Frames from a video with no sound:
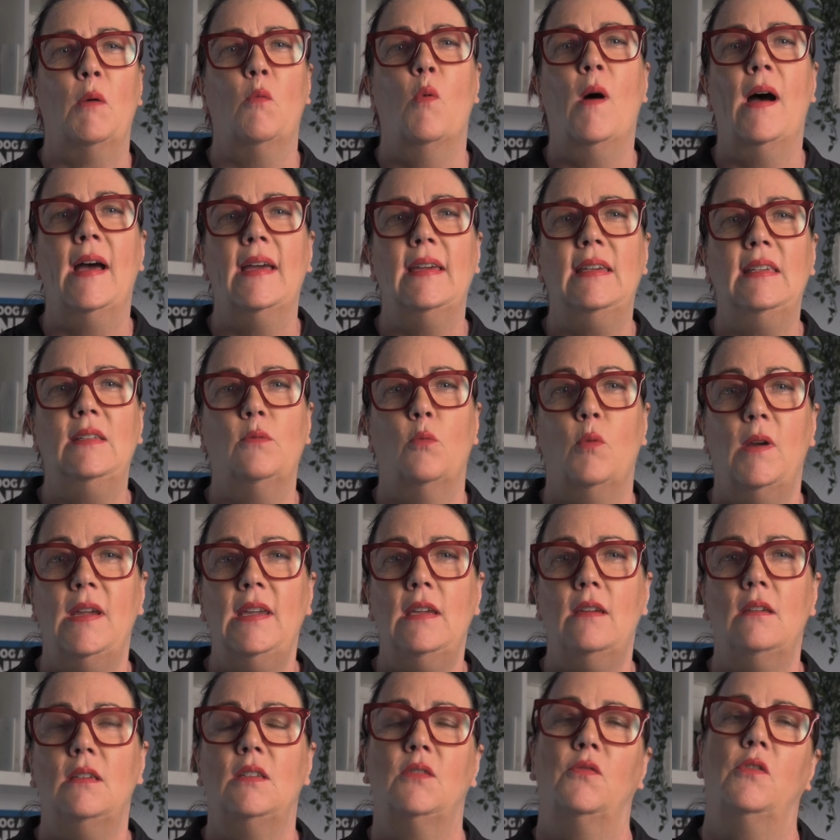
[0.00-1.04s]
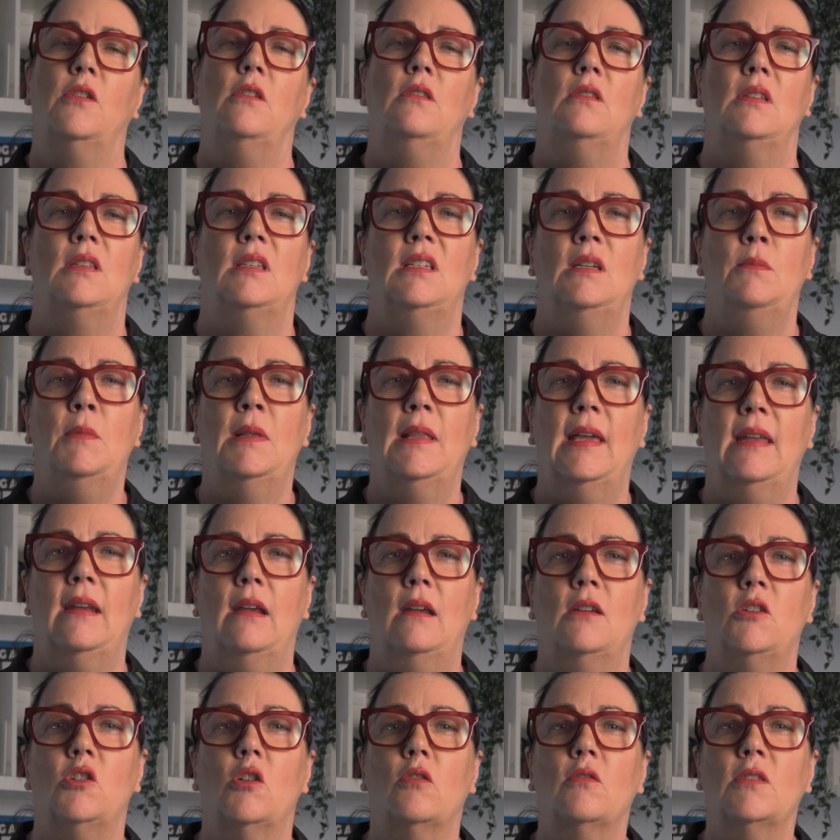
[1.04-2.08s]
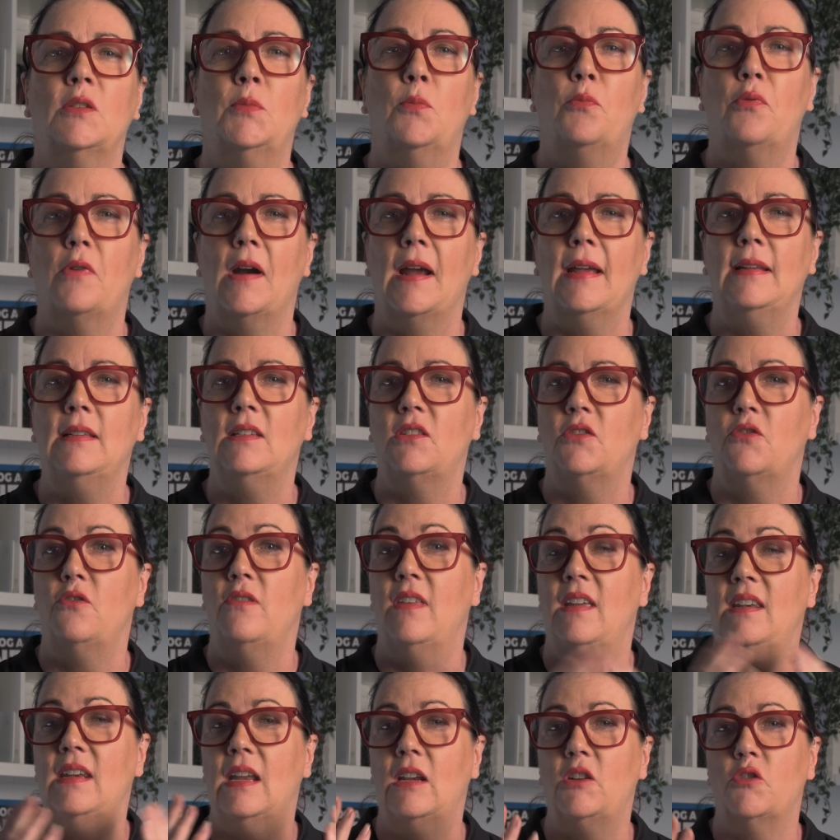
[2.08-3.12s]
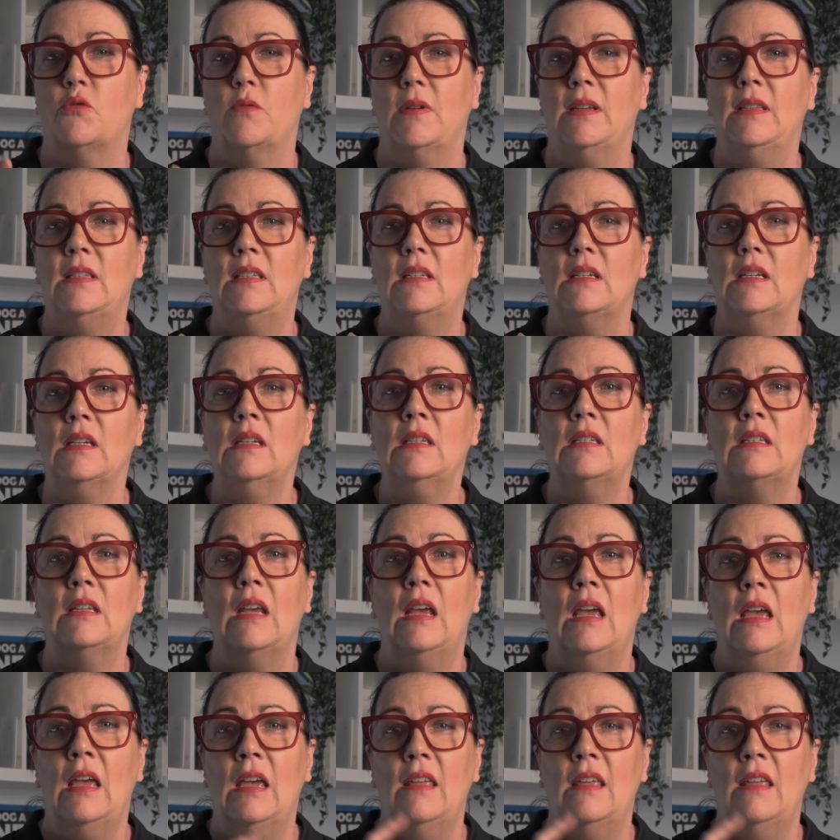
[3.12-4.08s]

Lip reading: ways we use food to stimulate our dogs' brains through their natural instincts,